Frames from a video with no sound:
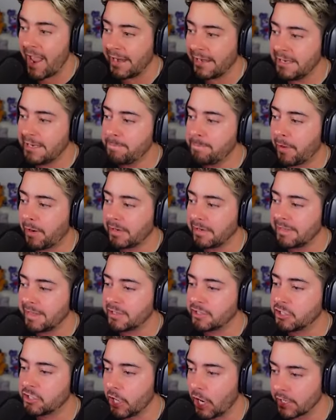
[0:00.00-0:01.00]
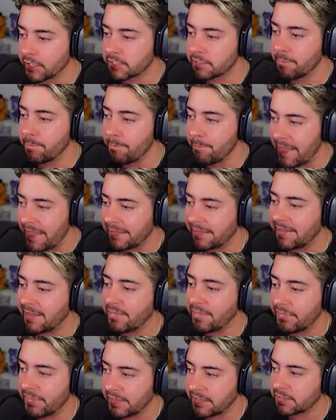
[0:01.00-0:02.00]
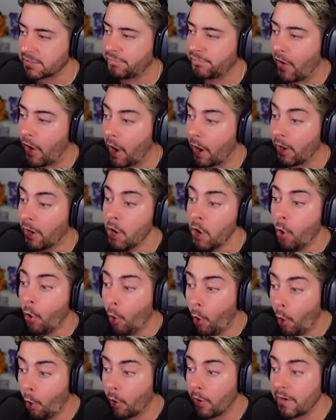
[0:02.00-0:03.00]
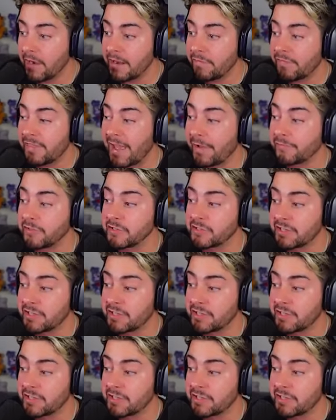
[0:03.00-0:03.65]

anybody that does make it this far, or if they have to